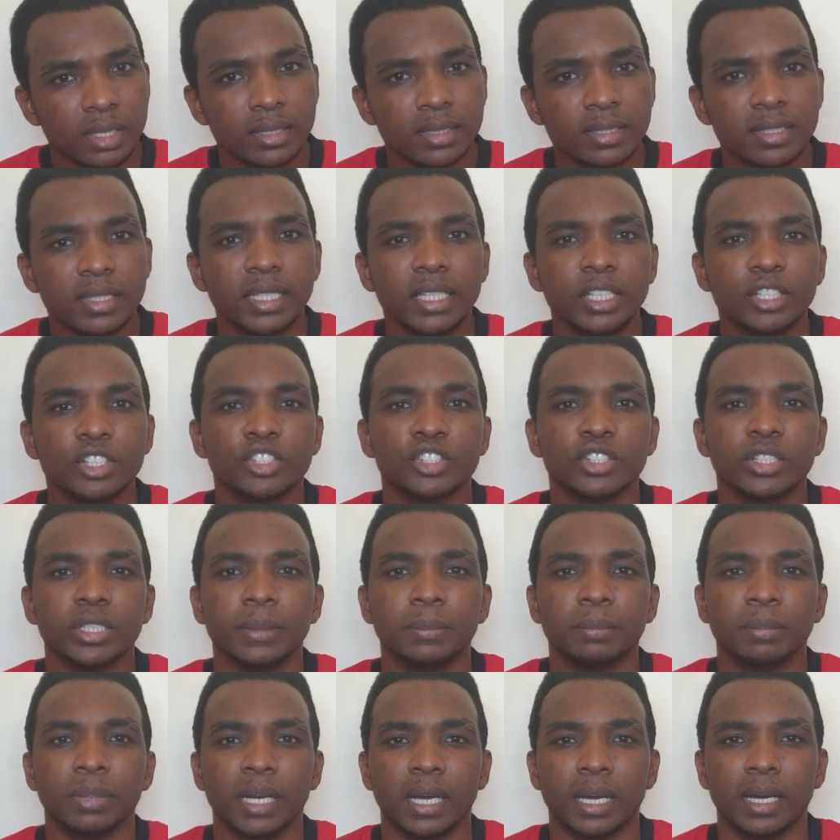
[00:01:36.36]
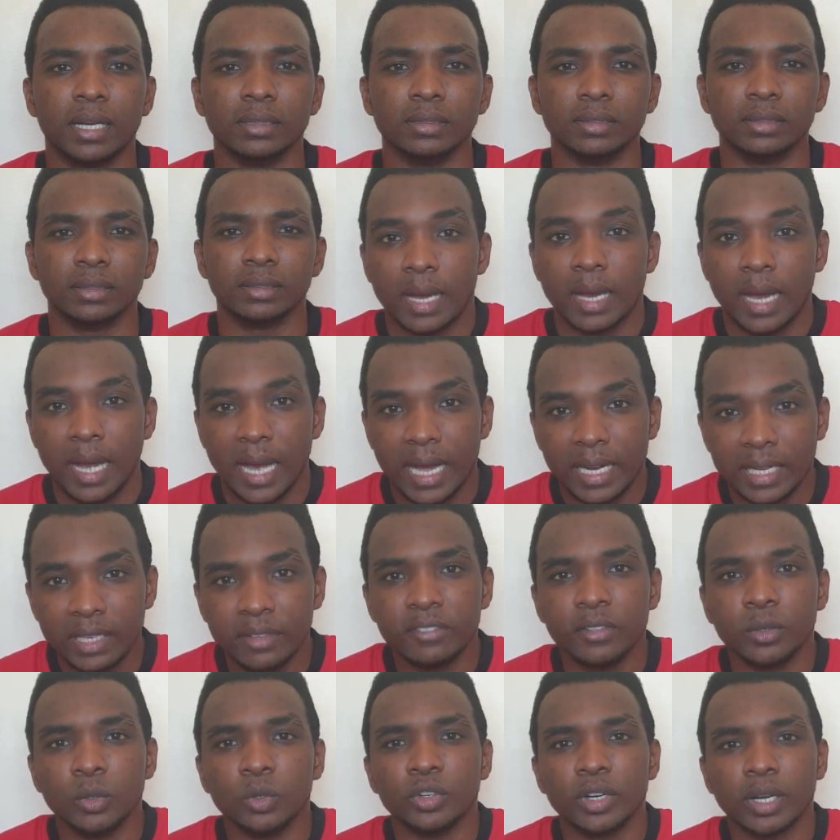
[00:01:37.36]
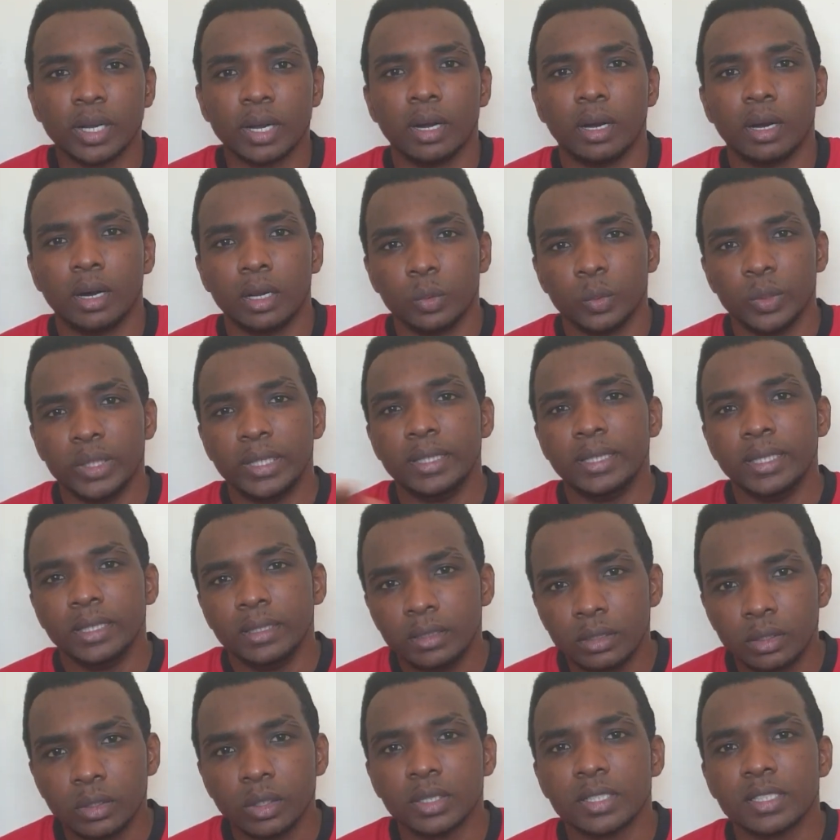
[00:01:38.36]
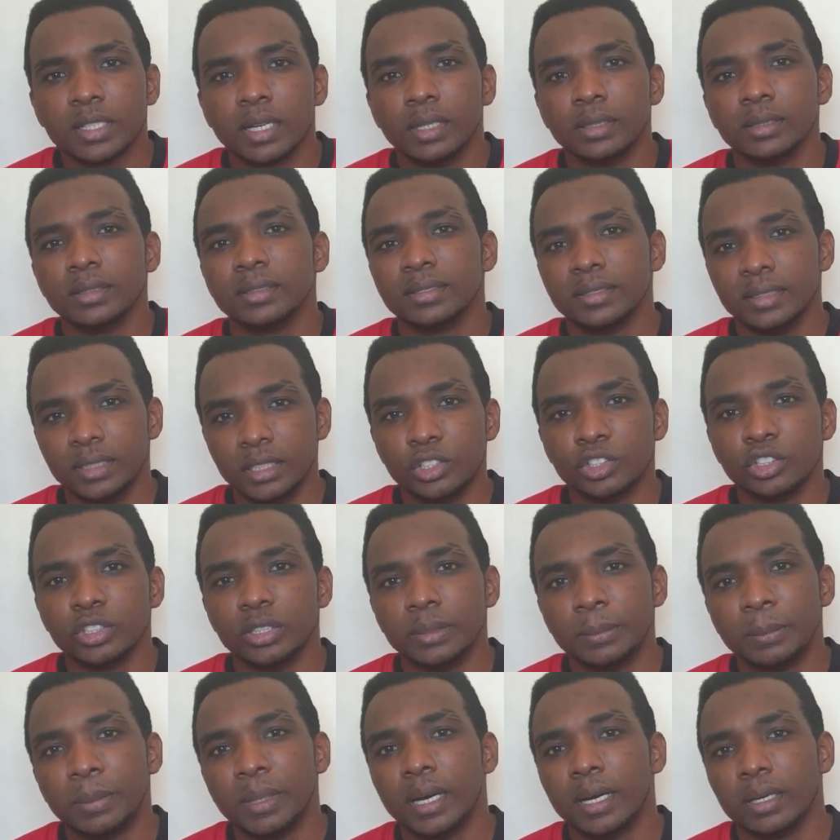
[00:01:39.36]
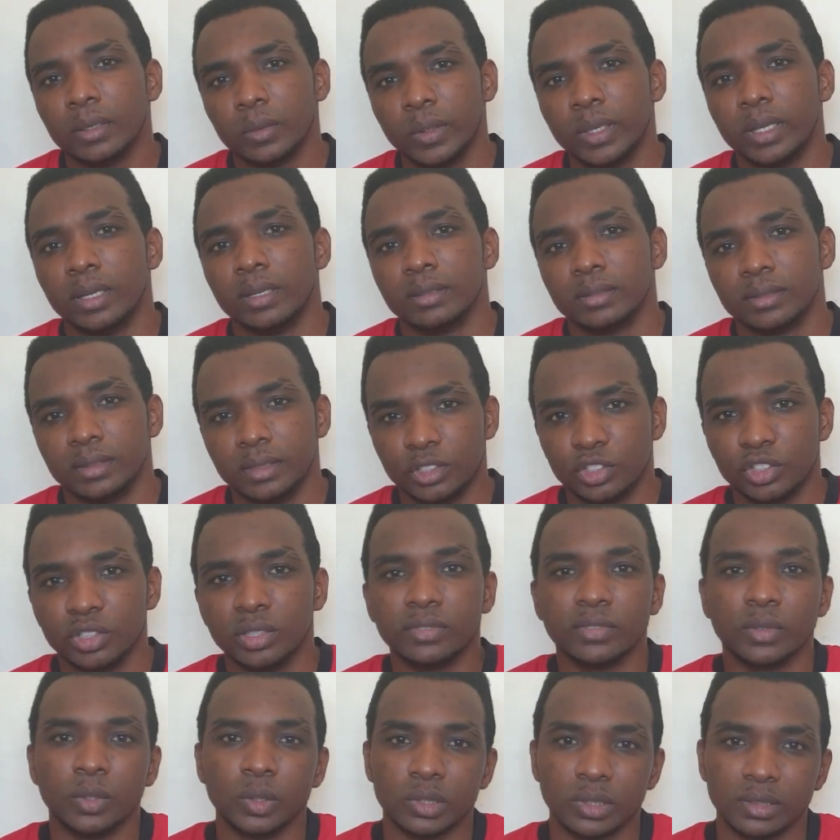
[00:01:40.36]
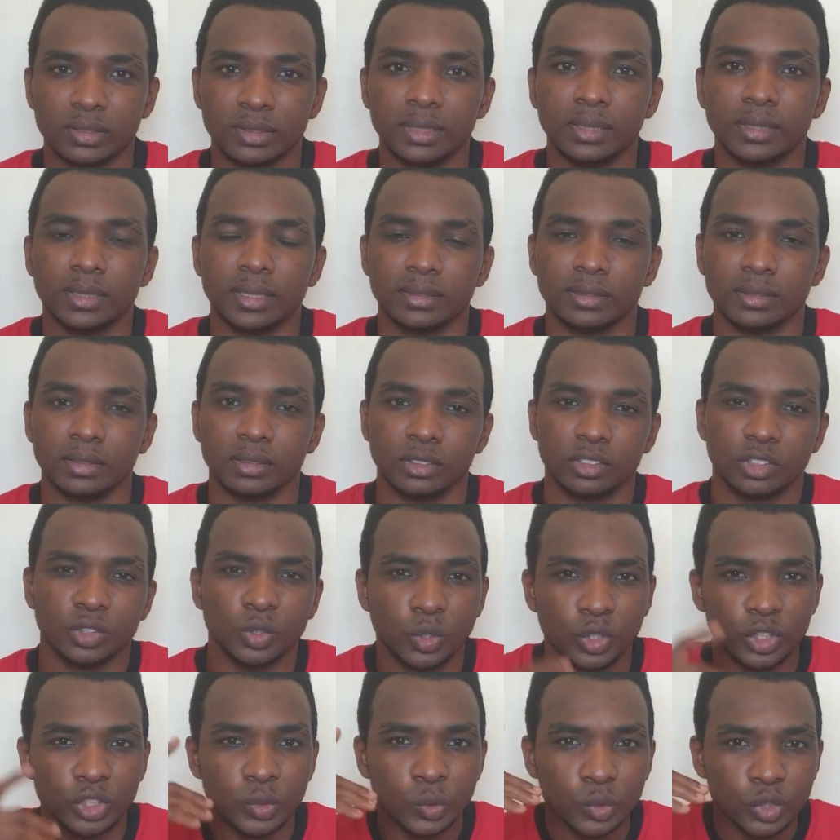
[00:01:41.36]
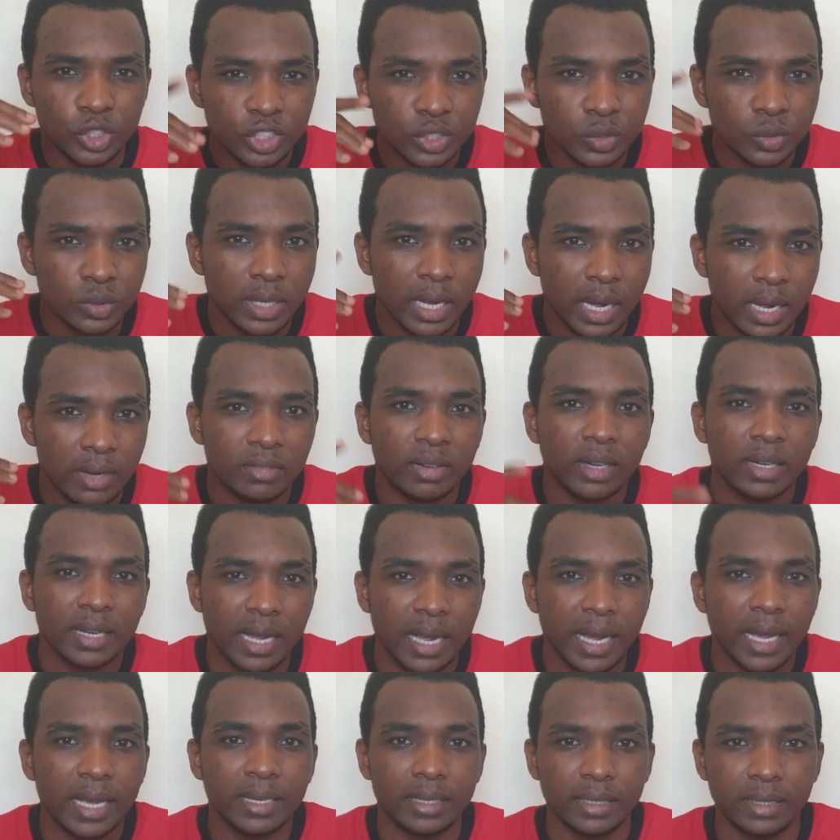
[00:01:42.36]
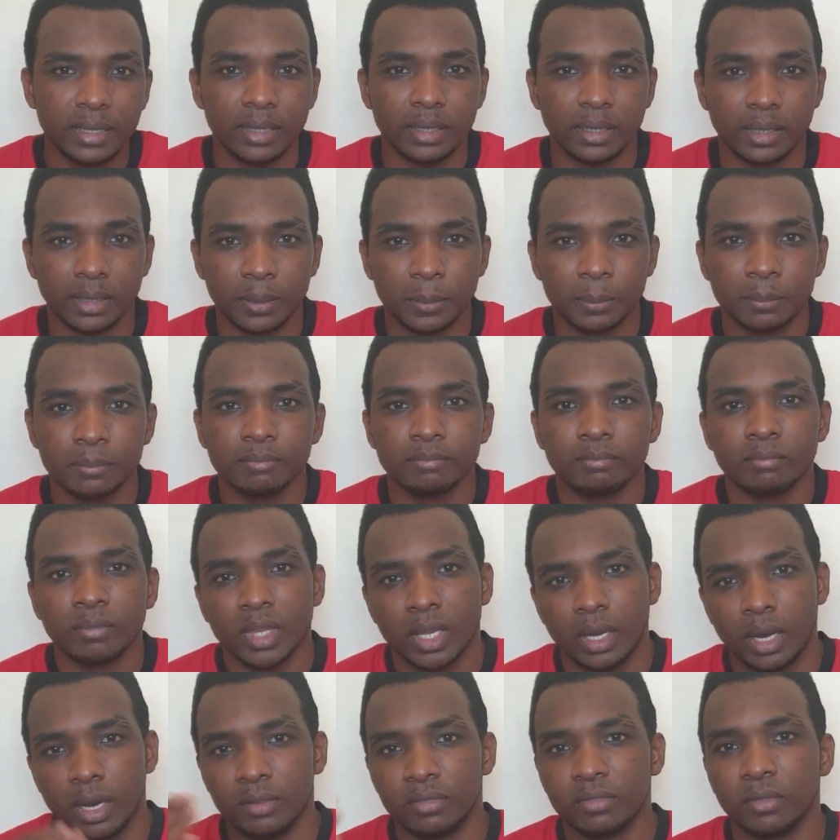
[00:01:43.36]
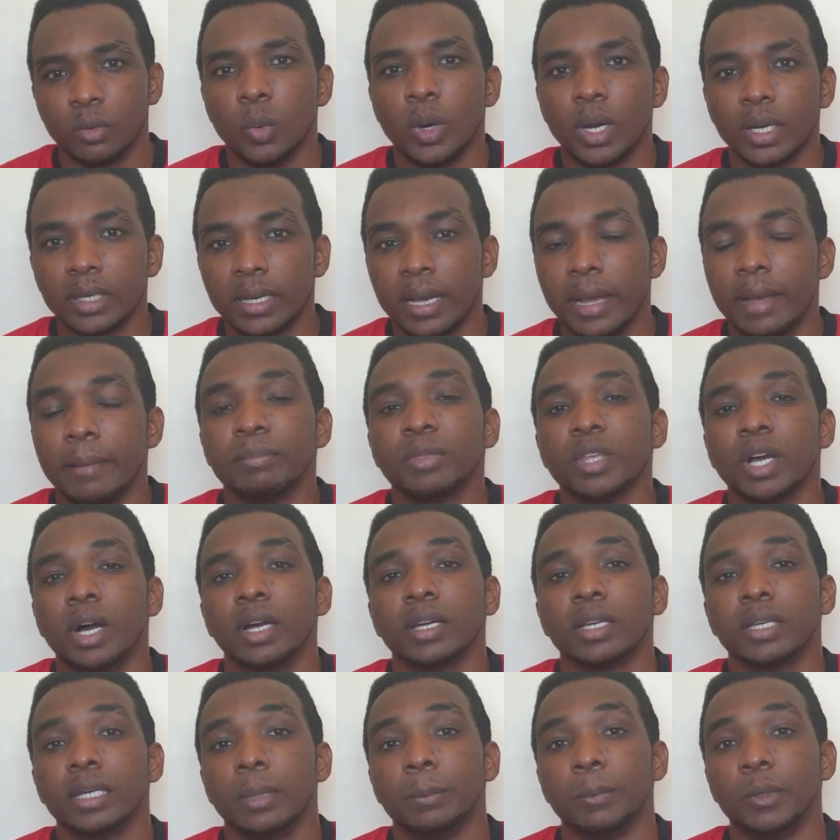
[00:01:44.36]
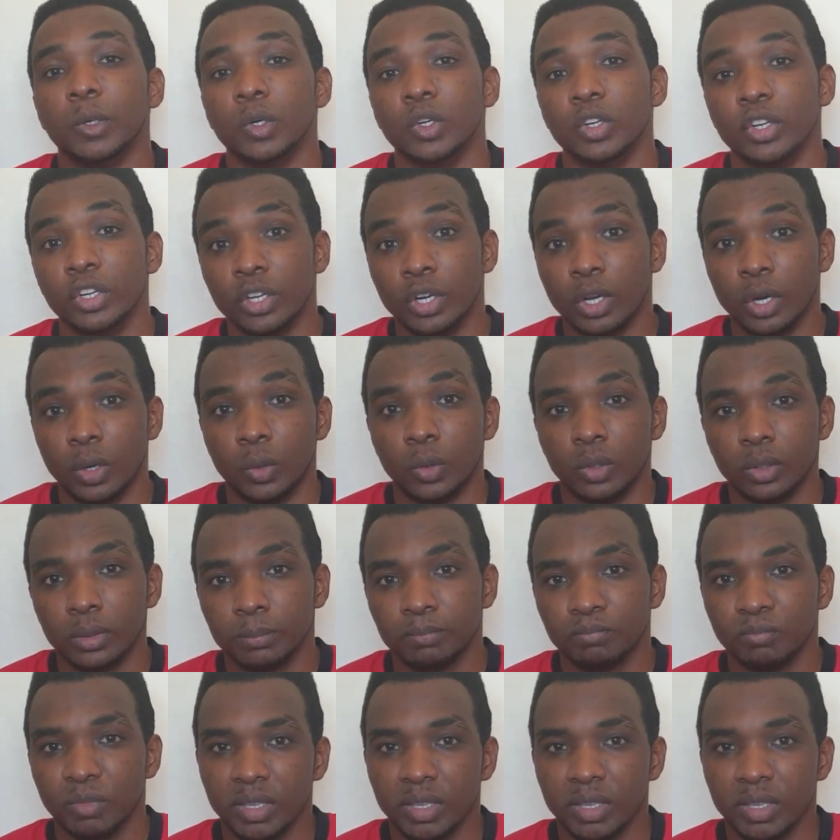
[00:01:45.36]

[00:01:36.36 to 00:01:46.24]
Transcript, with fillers: C three plants, and if you recall, we did touch on C three pathway, C three photosynthesis, so you should have an idea of what I'm talking about now.